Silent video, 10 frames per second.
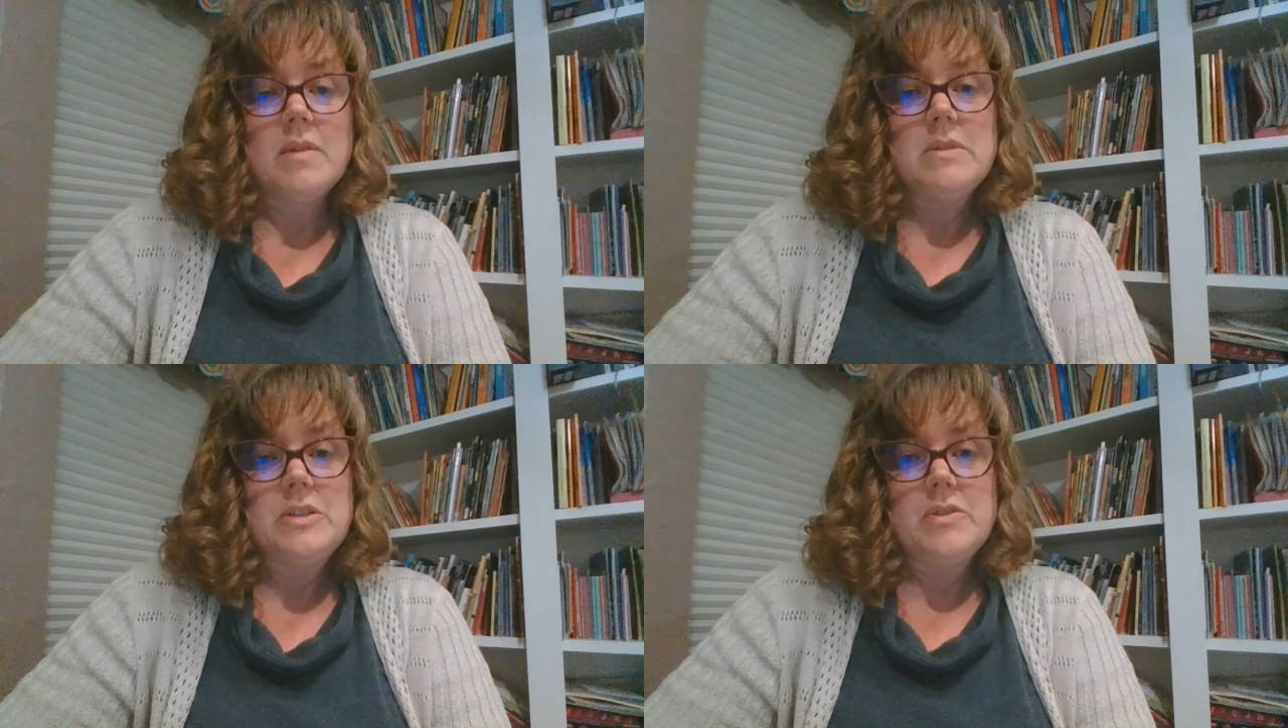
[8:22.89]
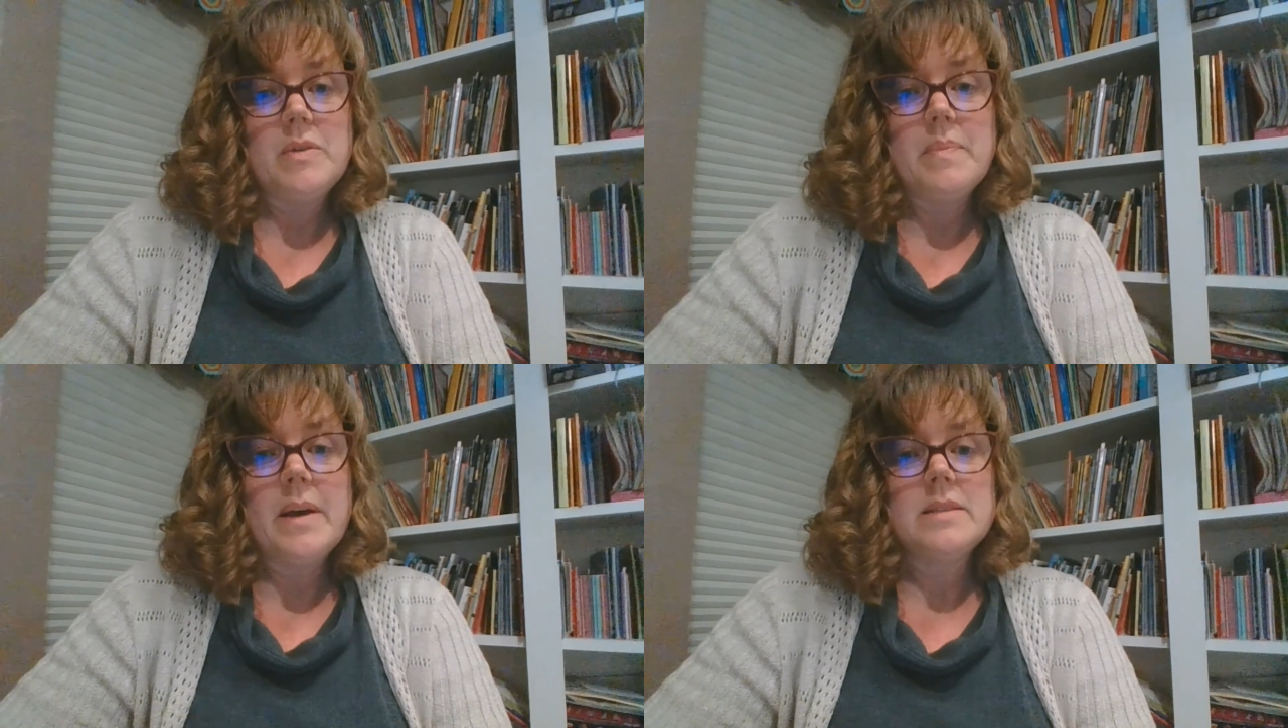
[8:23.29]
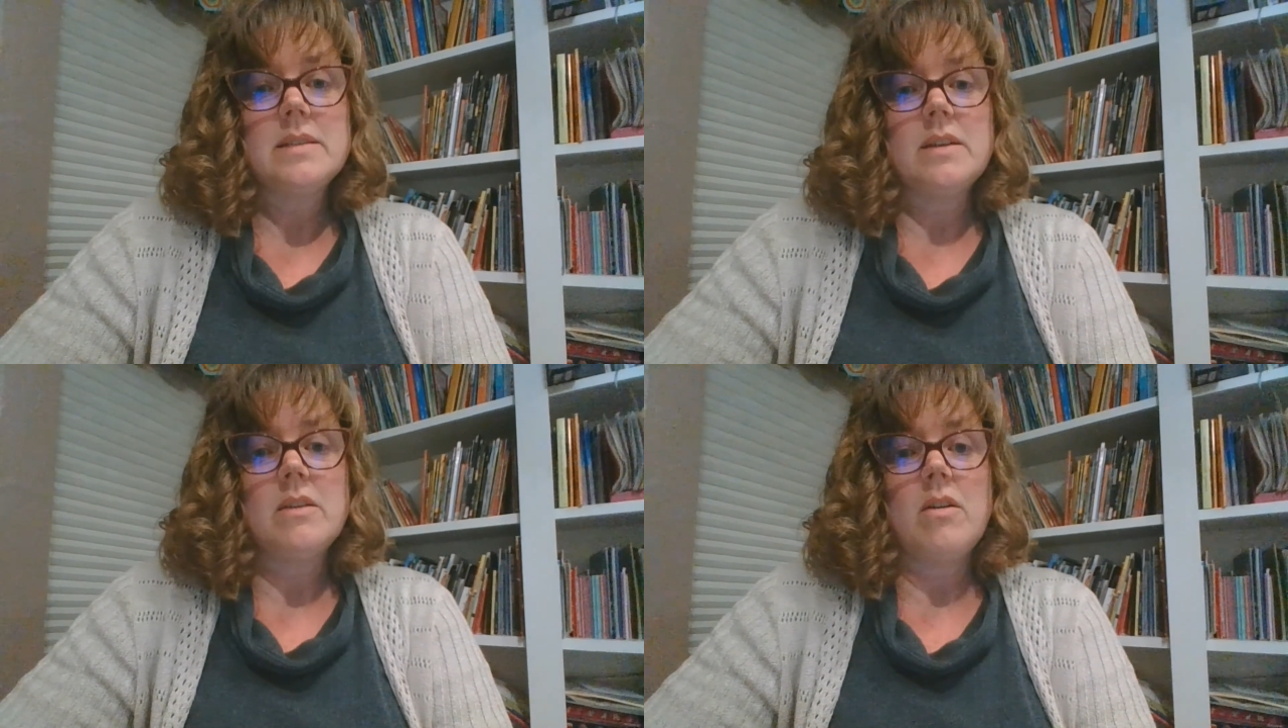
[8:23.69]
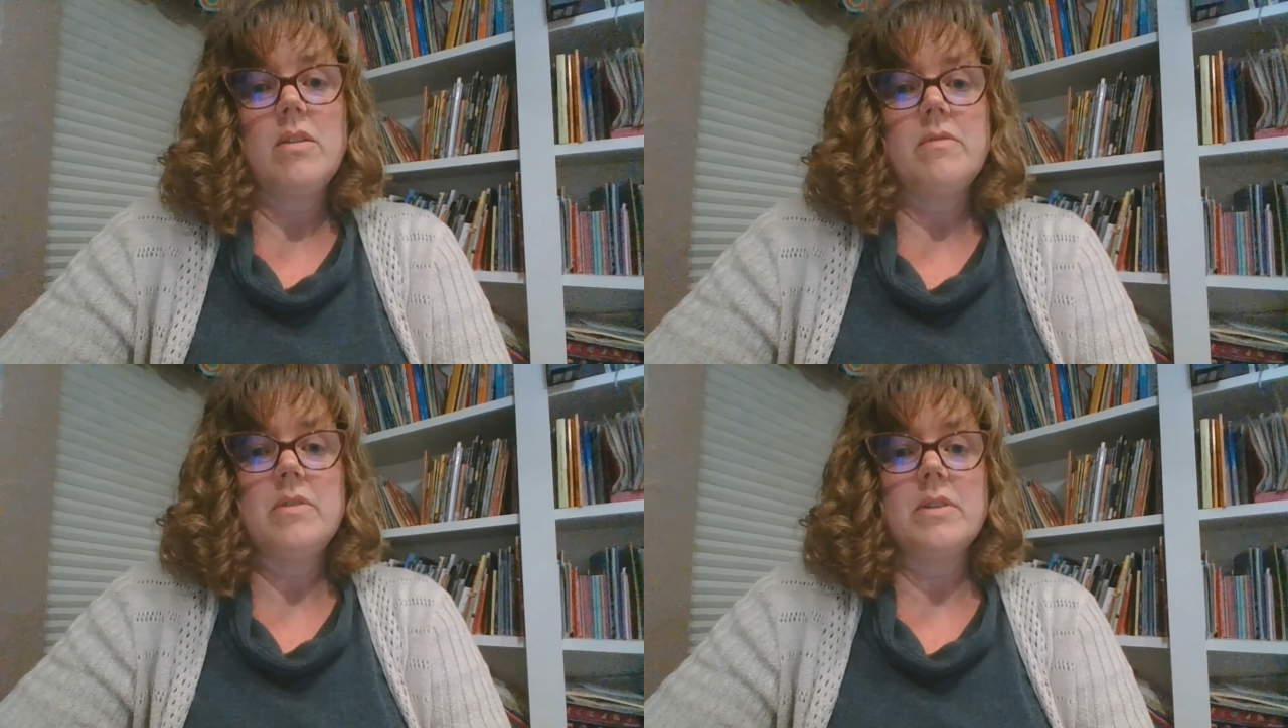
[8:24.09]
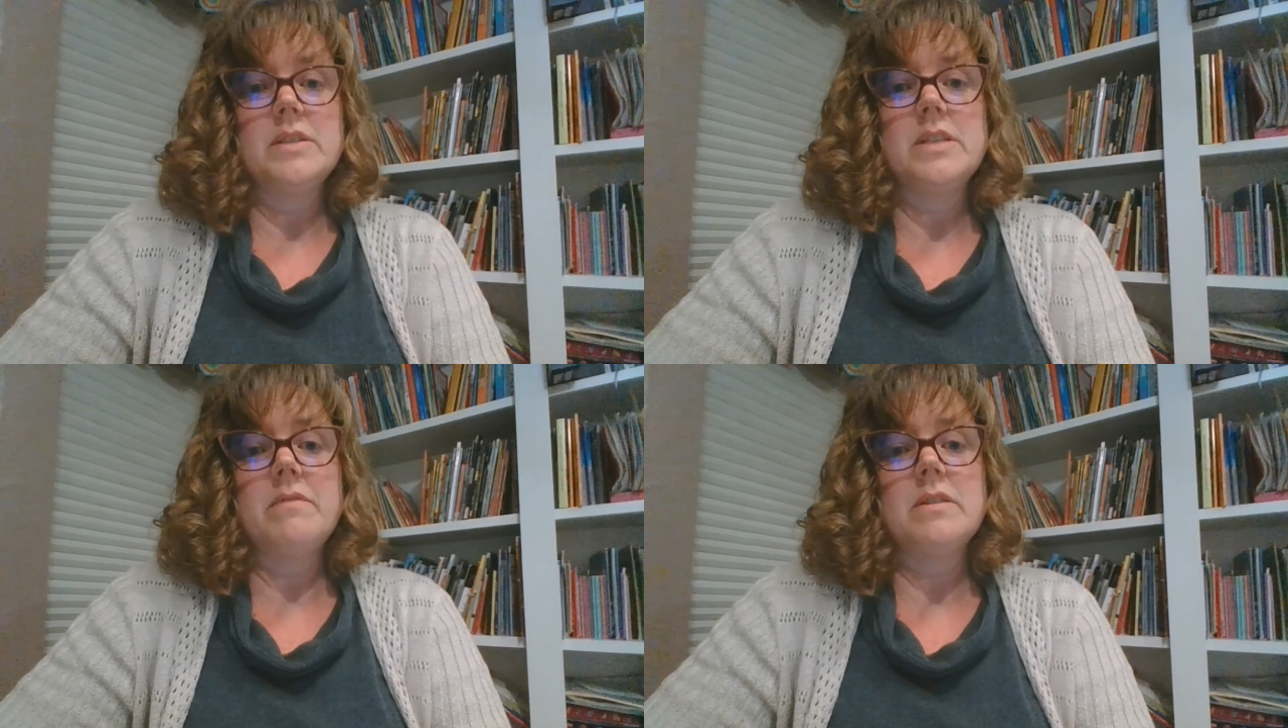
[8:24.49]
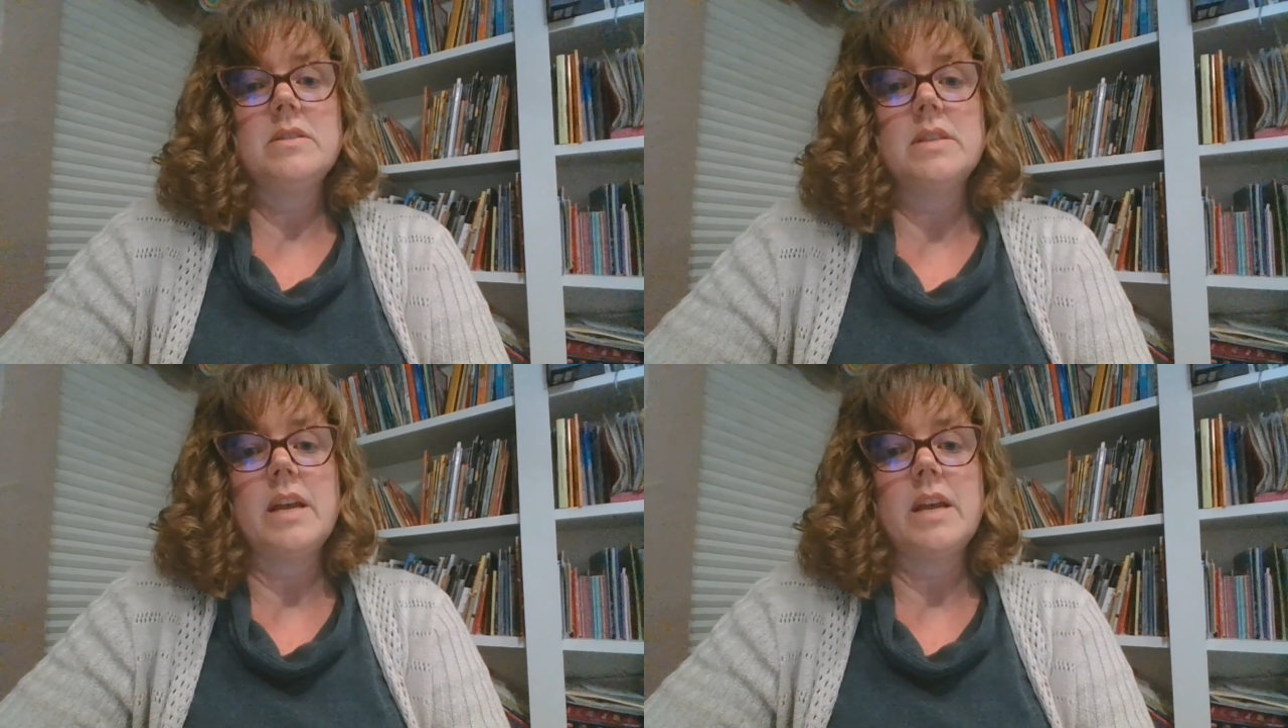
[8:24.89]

I wish you the best in all of your endeavors.